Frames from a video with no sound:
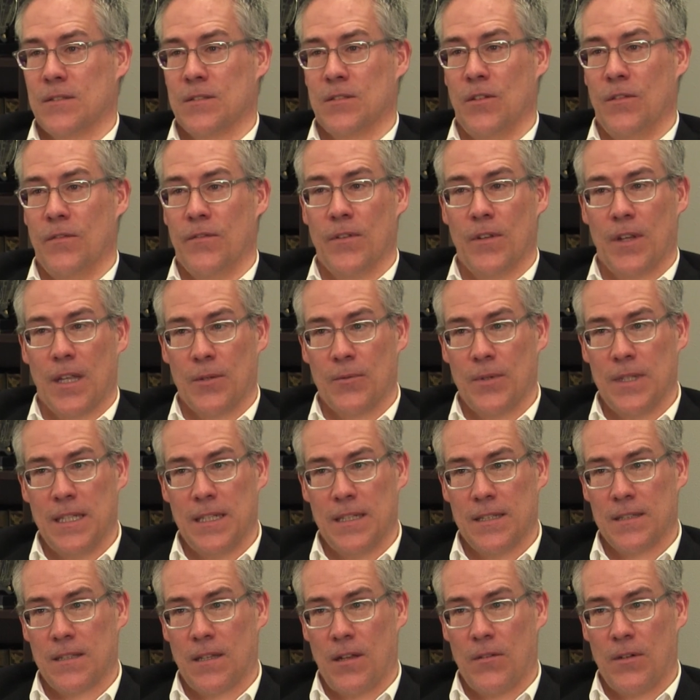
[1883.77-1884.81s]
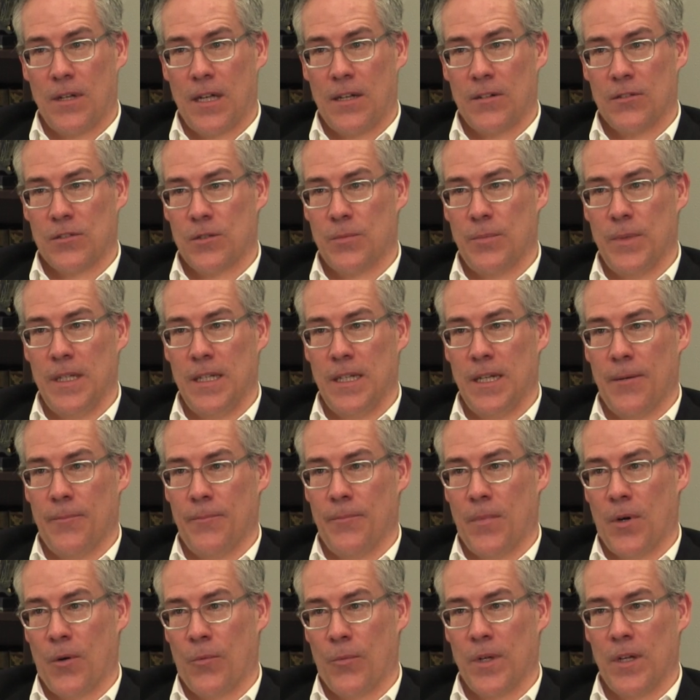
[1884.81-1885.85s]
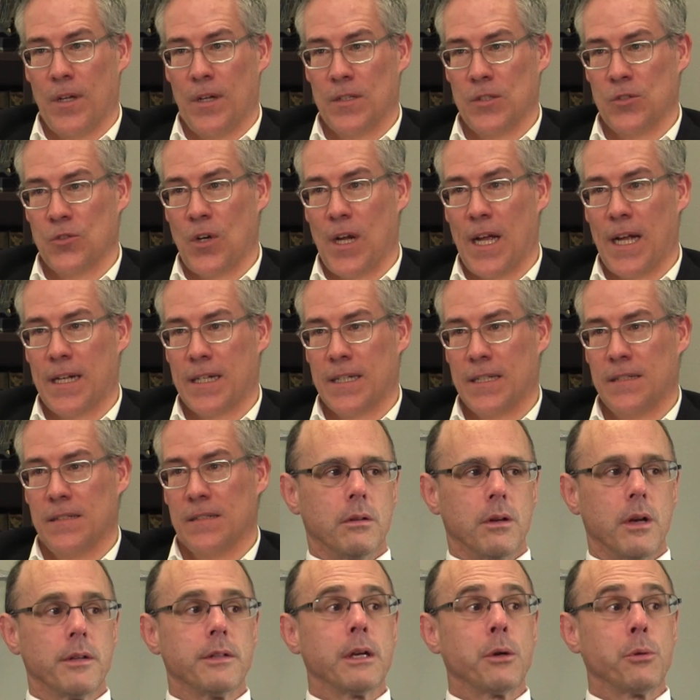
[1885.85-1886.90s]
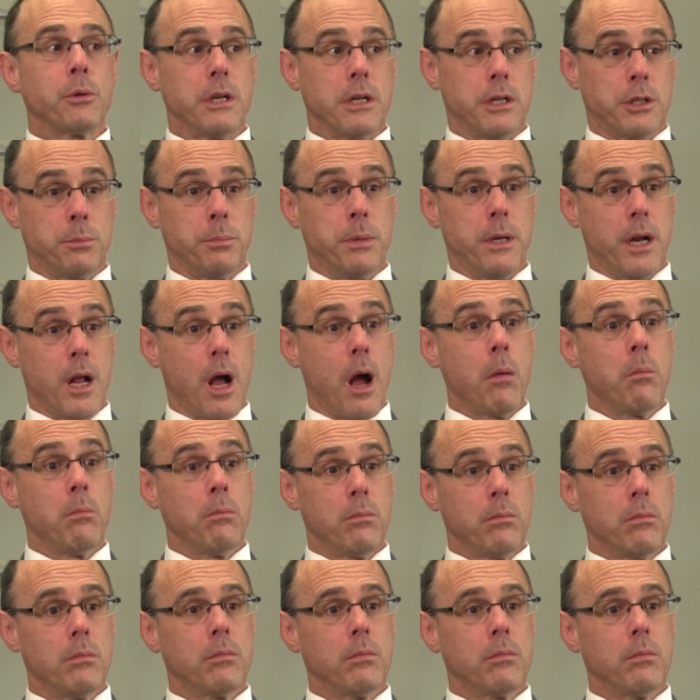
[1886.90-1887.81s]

Do you feel like we need to slow down or speed up? Are we on track? I think we need to speed up.